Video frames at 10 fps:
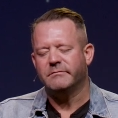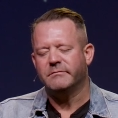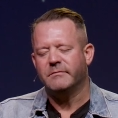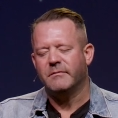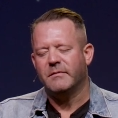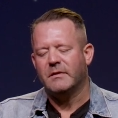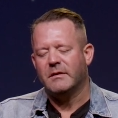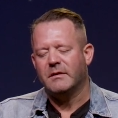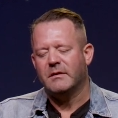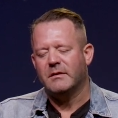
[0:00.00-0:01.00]

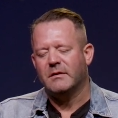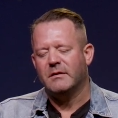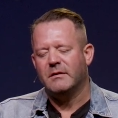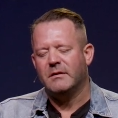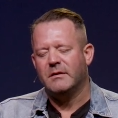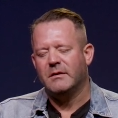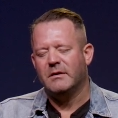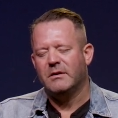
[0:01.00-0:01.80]
[no speech]